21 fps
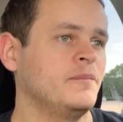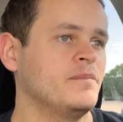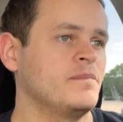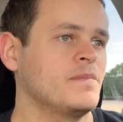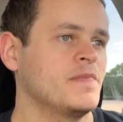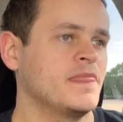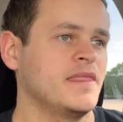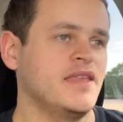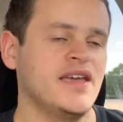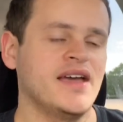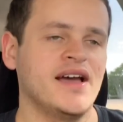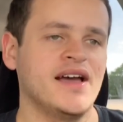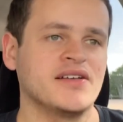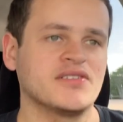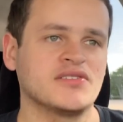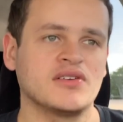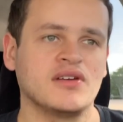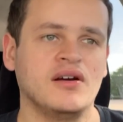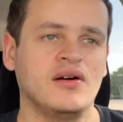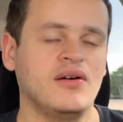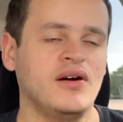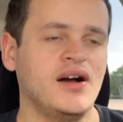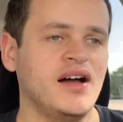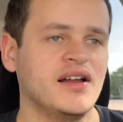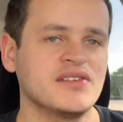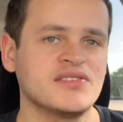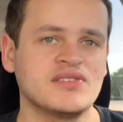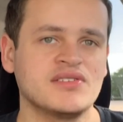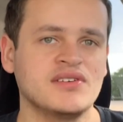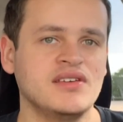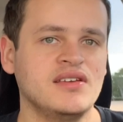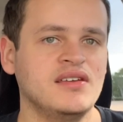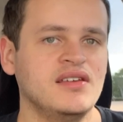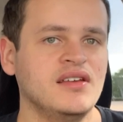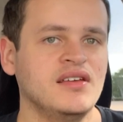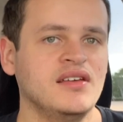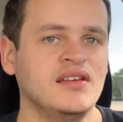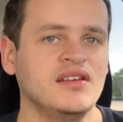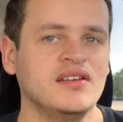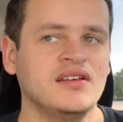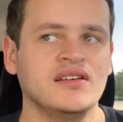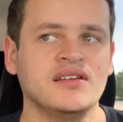Yeah, so honestly,
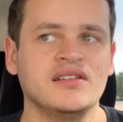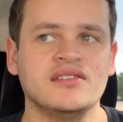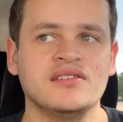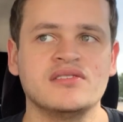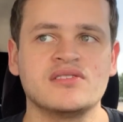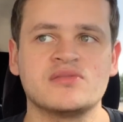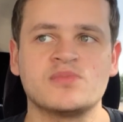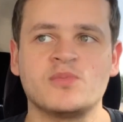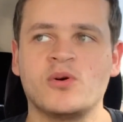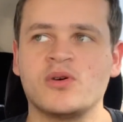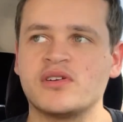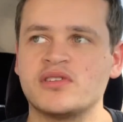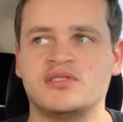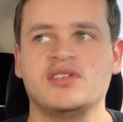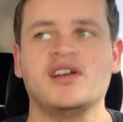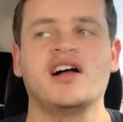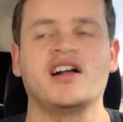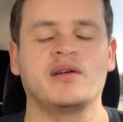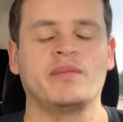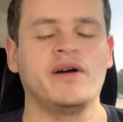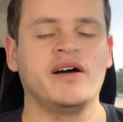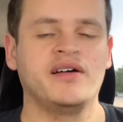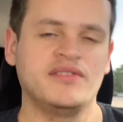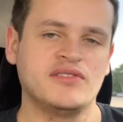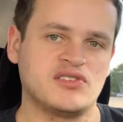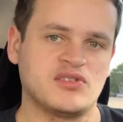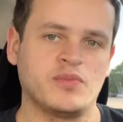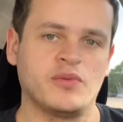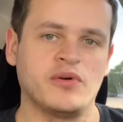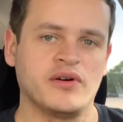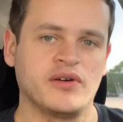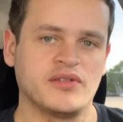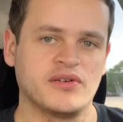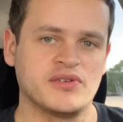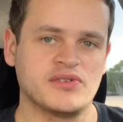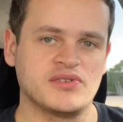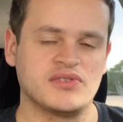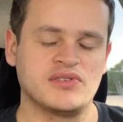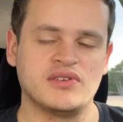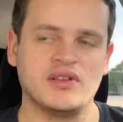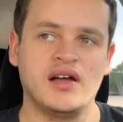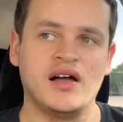there's more to talk about in the
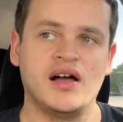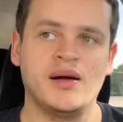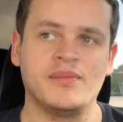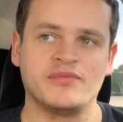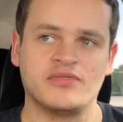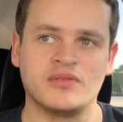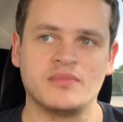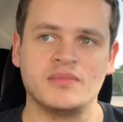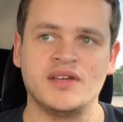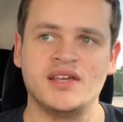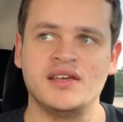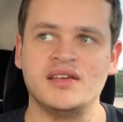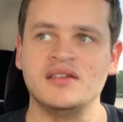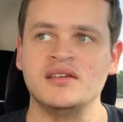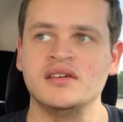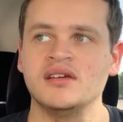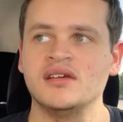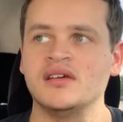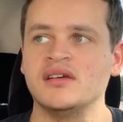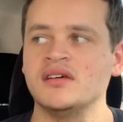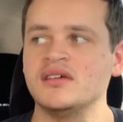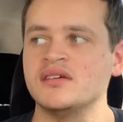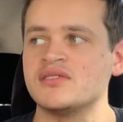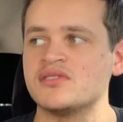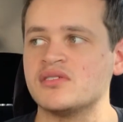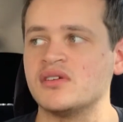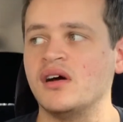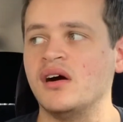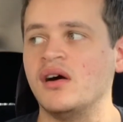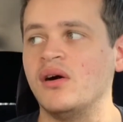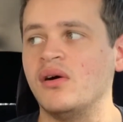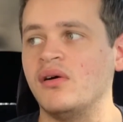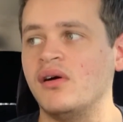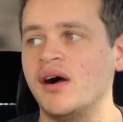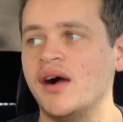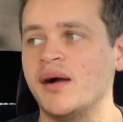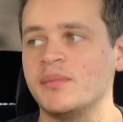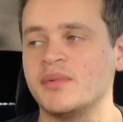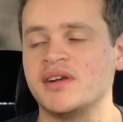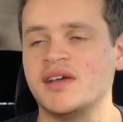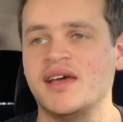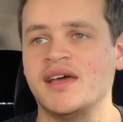spoilers for me. So
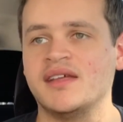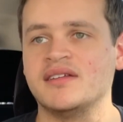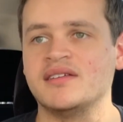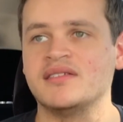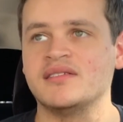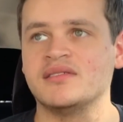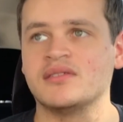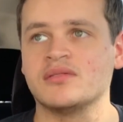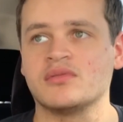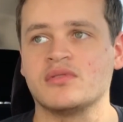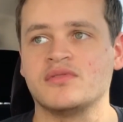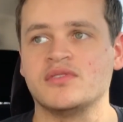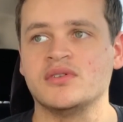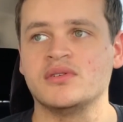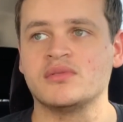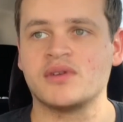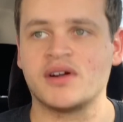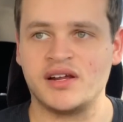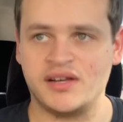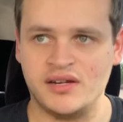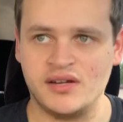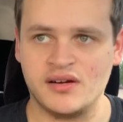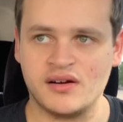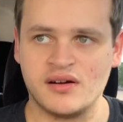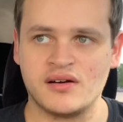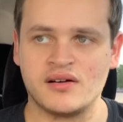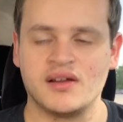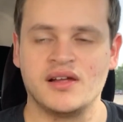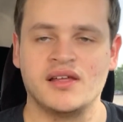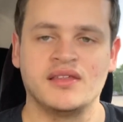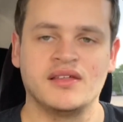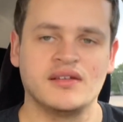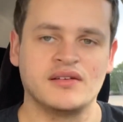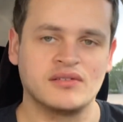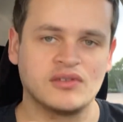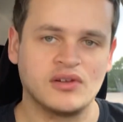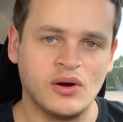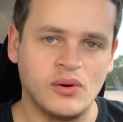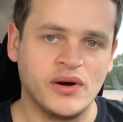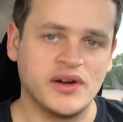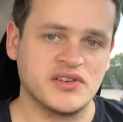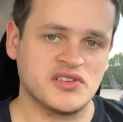I'm going to end the review right here and then
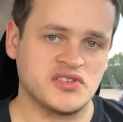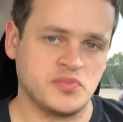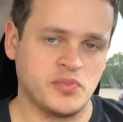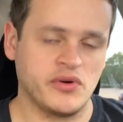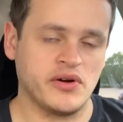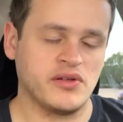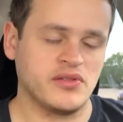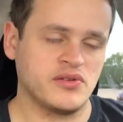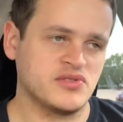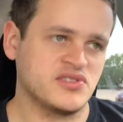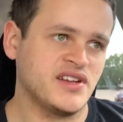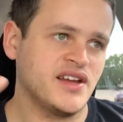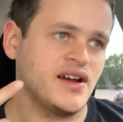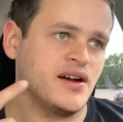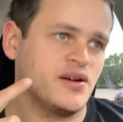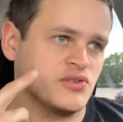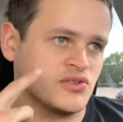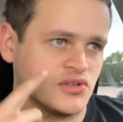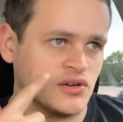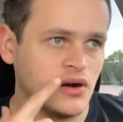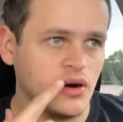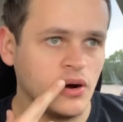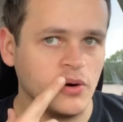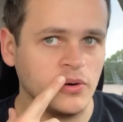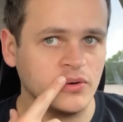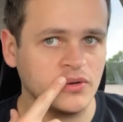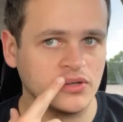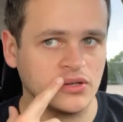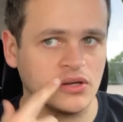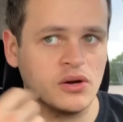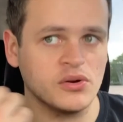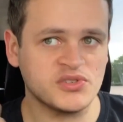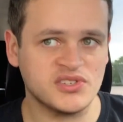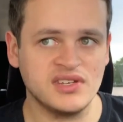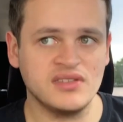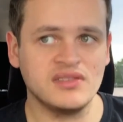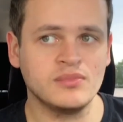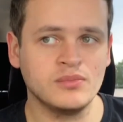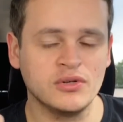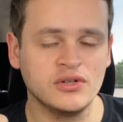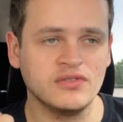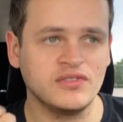go on to spoilers now. So go see
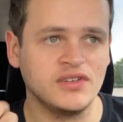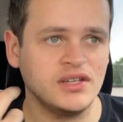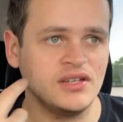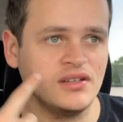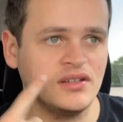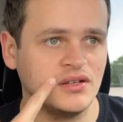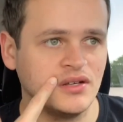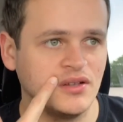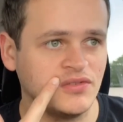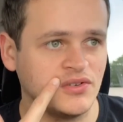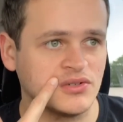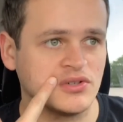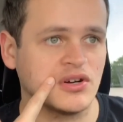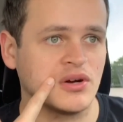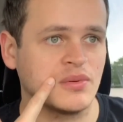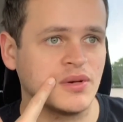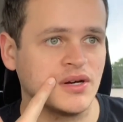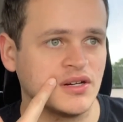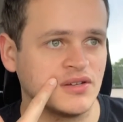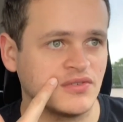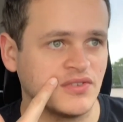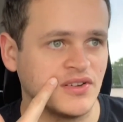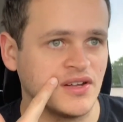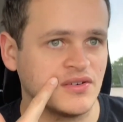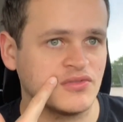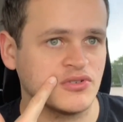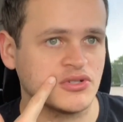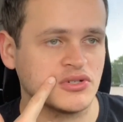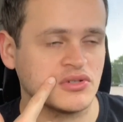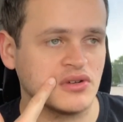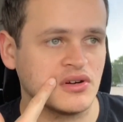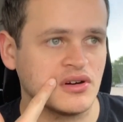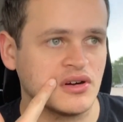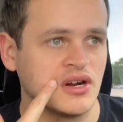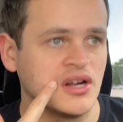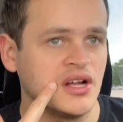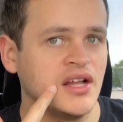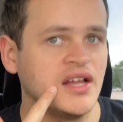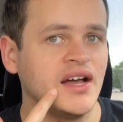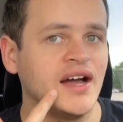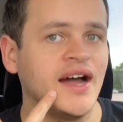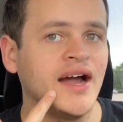the movie if you're a Terminator fan for sure.
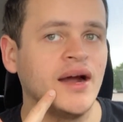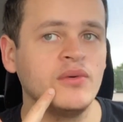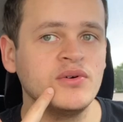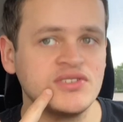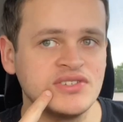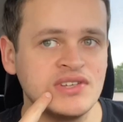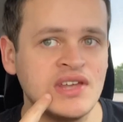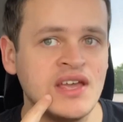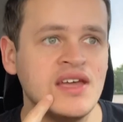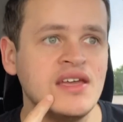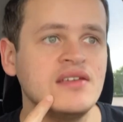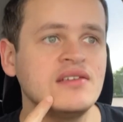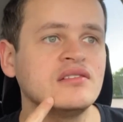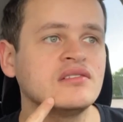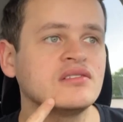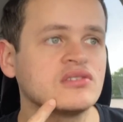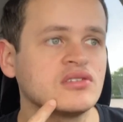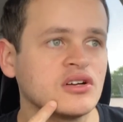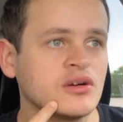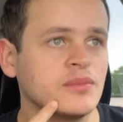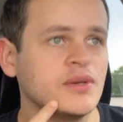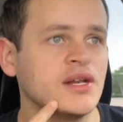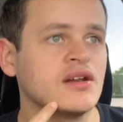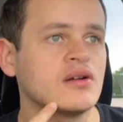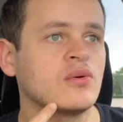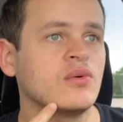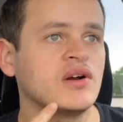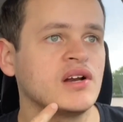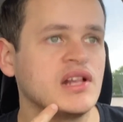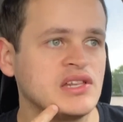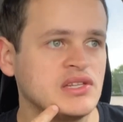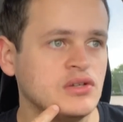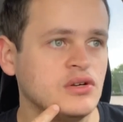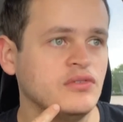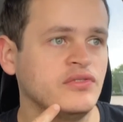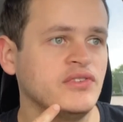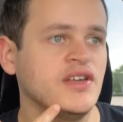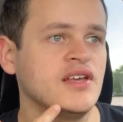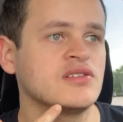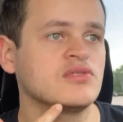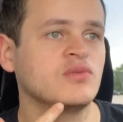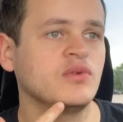I would say the Terminator 1 and 2
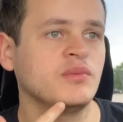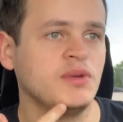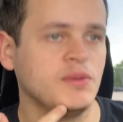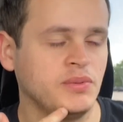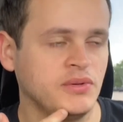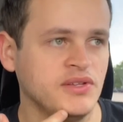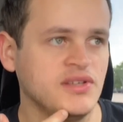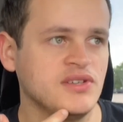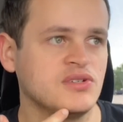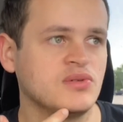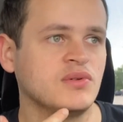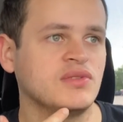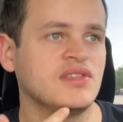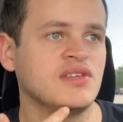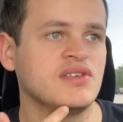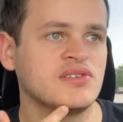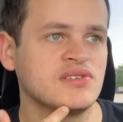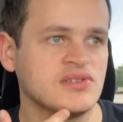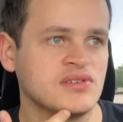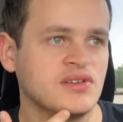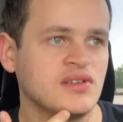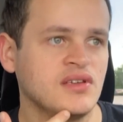fans will be pleased with this